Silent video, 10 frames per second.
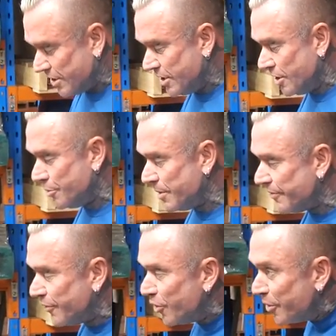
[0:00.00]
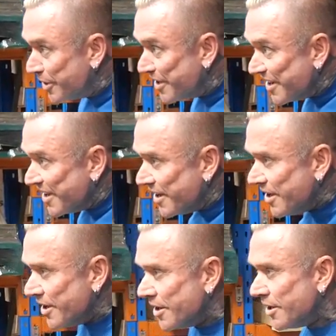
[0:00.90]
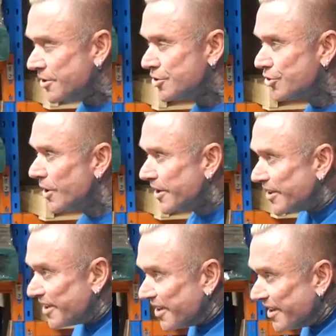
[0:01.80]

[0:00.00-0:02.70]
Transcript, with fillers: lean a little bit forward and shrug it